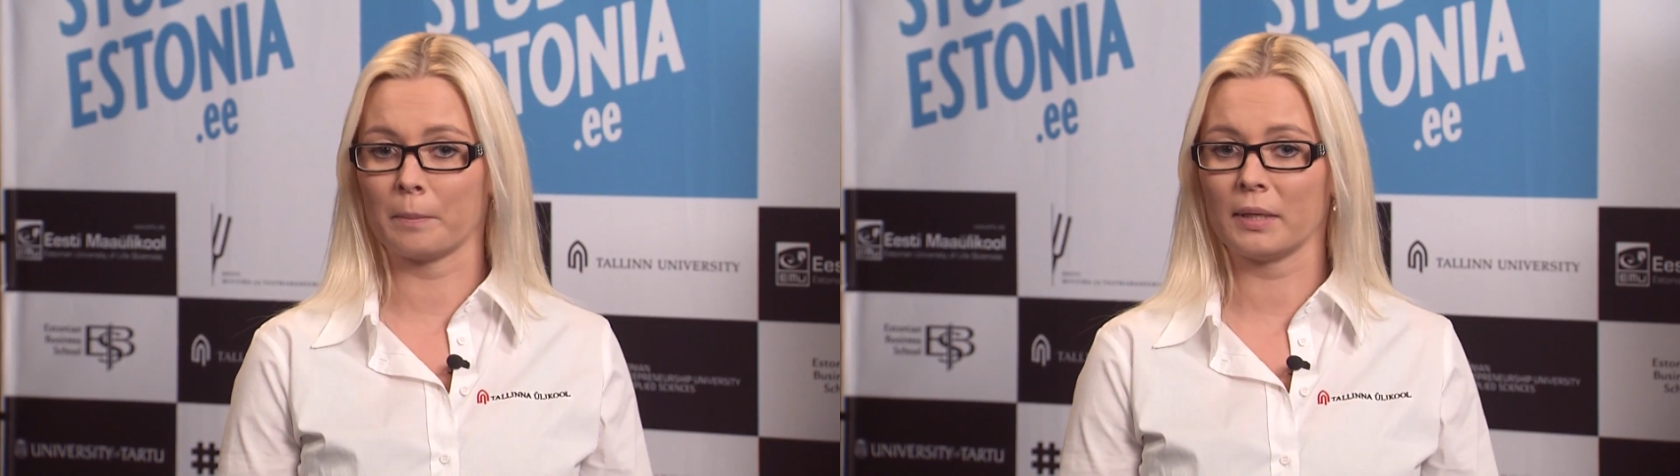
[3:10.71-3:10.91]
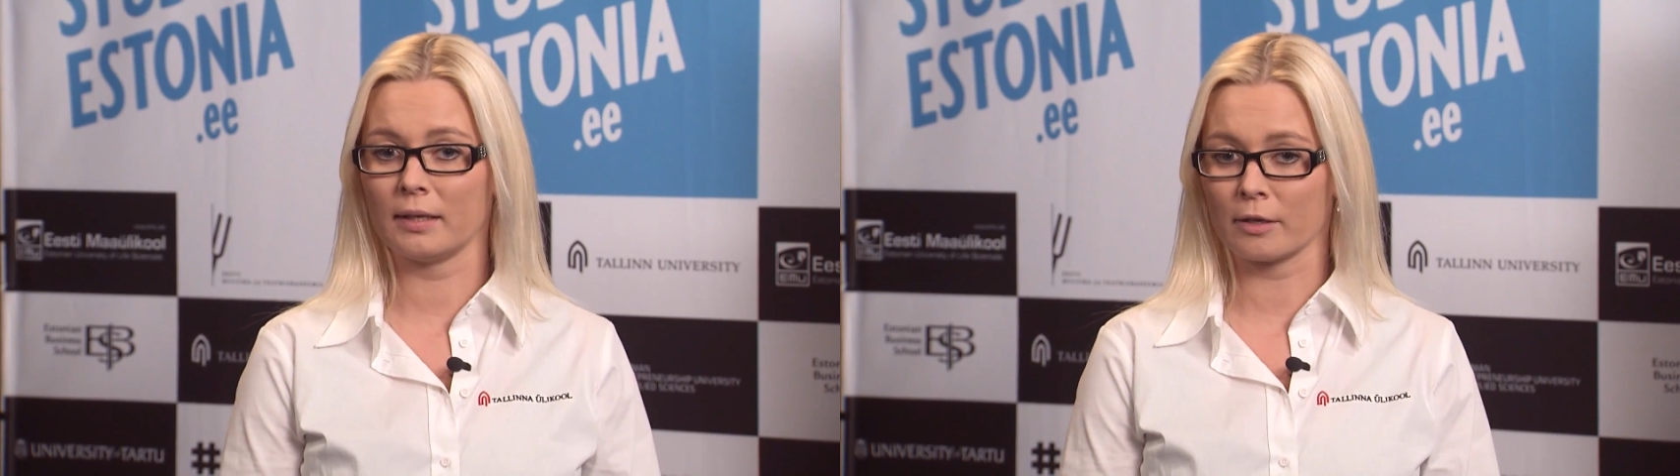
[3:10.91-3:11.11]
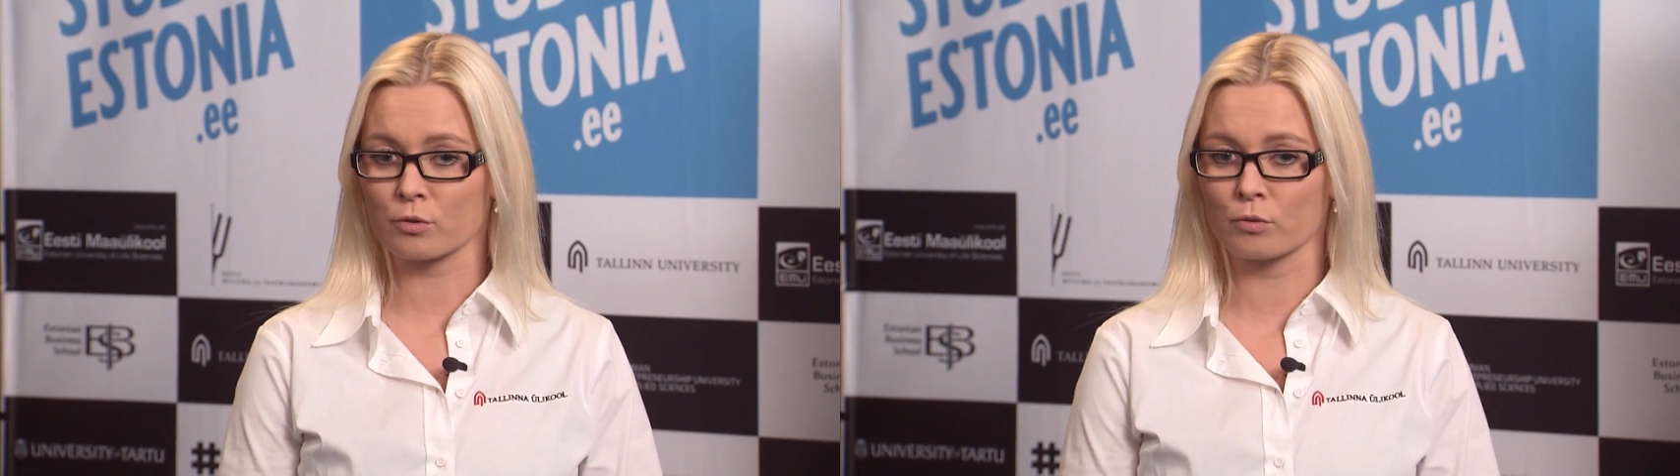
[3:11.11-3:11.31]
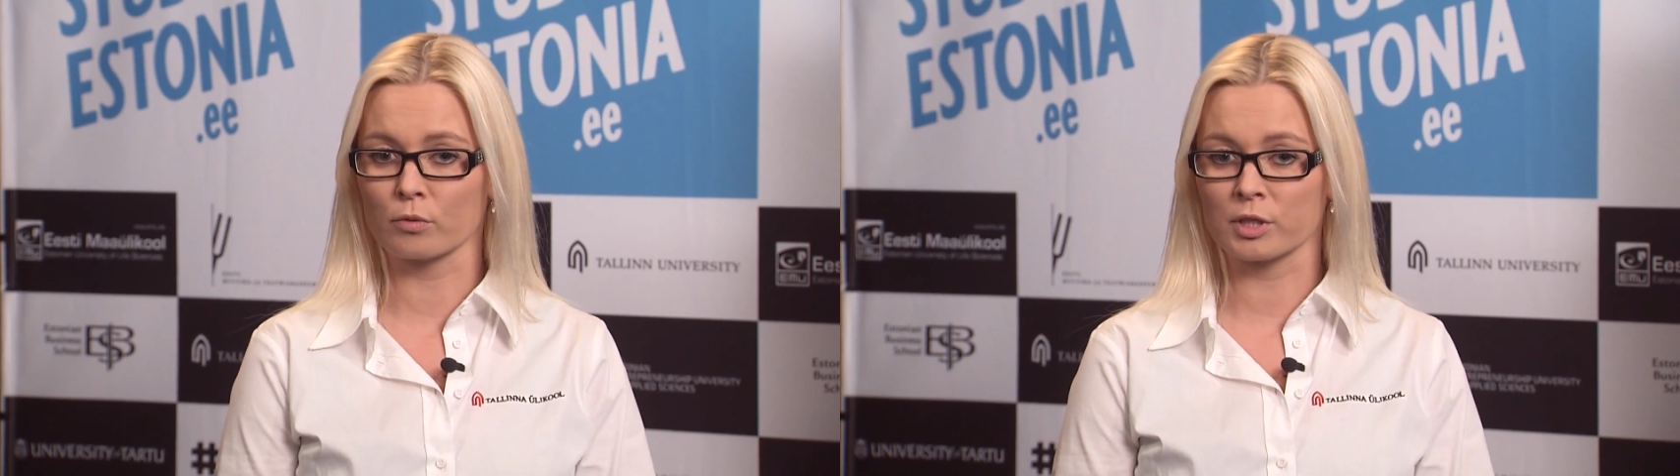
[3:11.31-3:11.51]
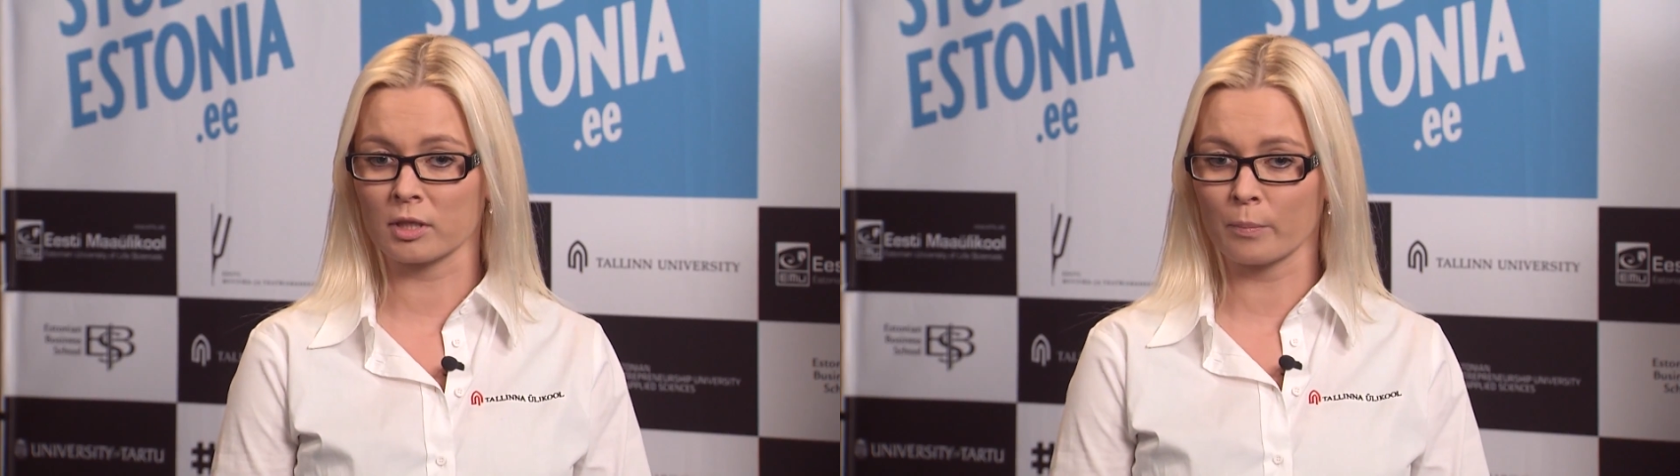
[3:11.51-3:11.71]
and media
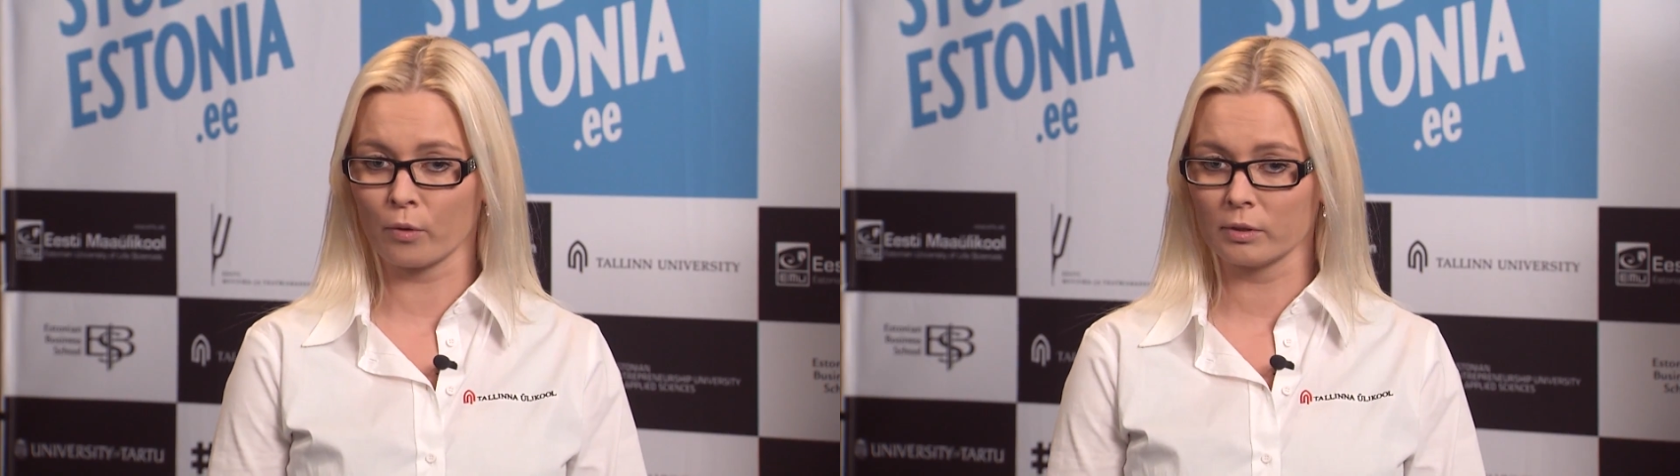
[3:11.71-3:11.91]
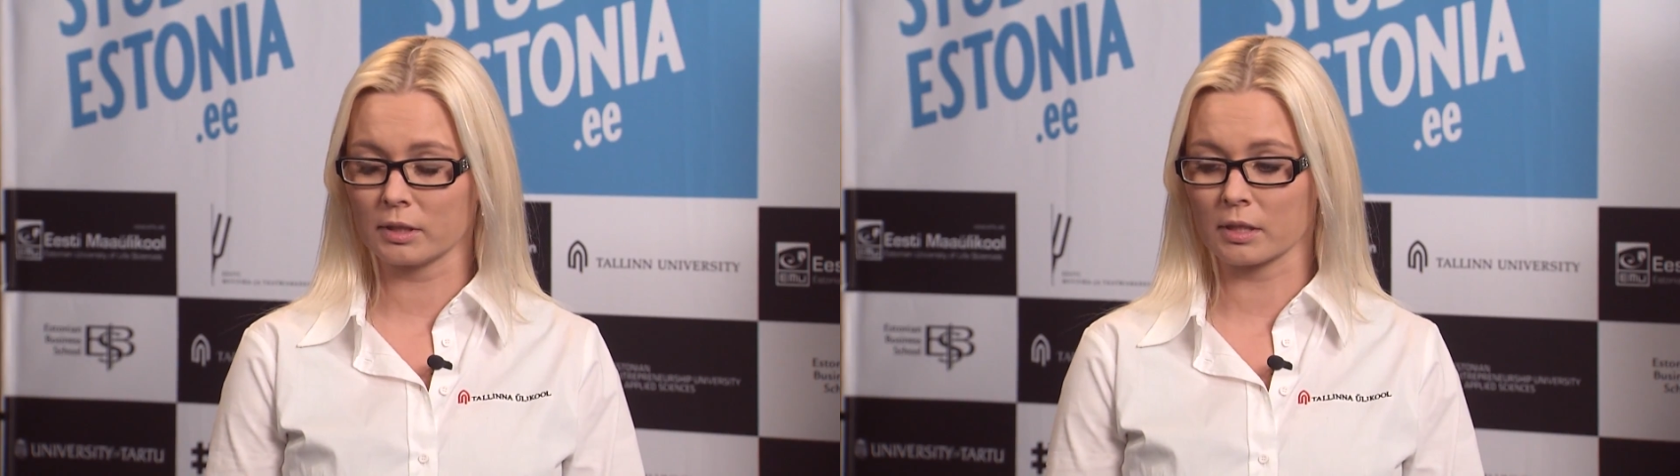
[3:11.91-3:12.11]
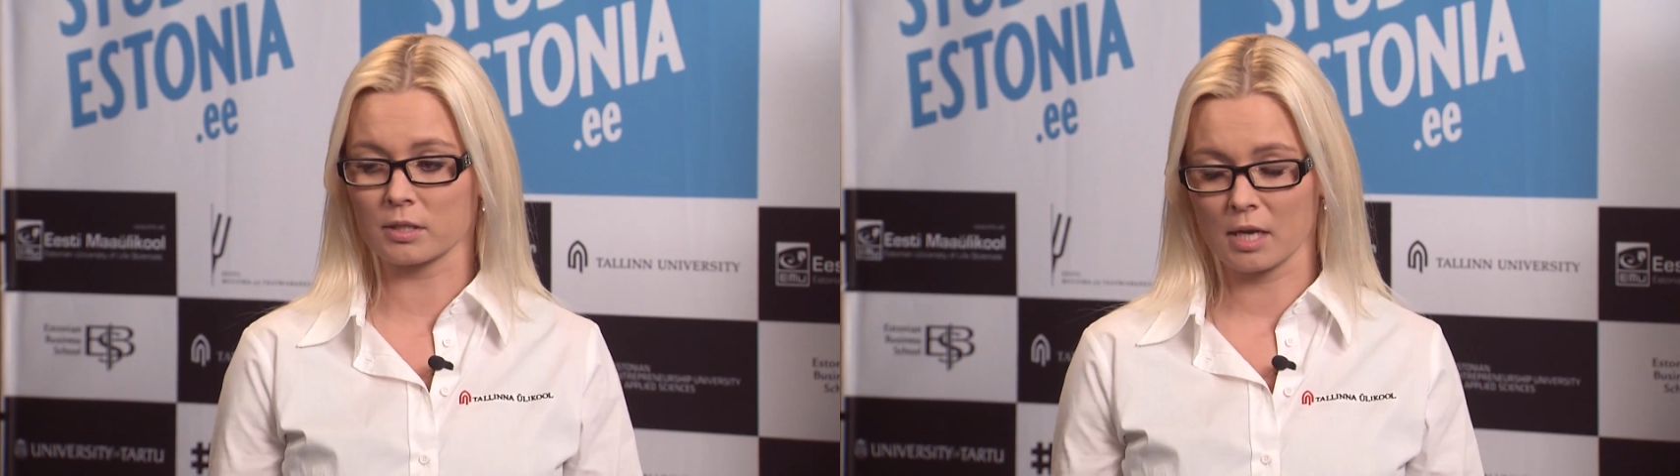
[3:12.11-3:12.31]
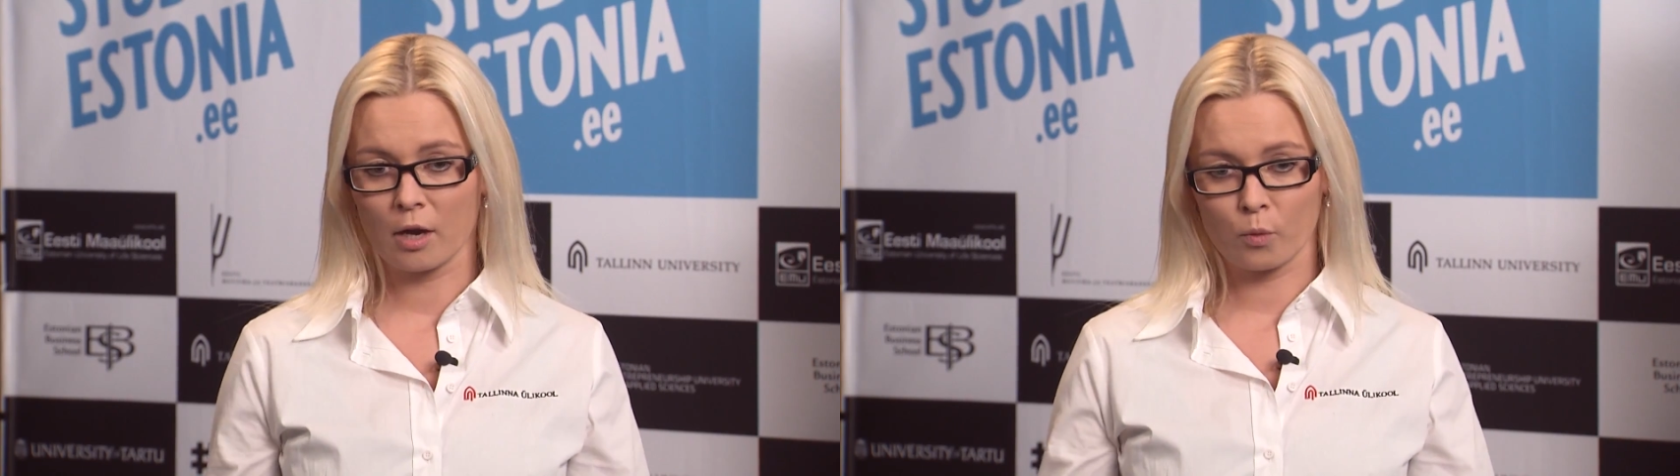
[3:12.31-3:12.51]
schools in the Baltics,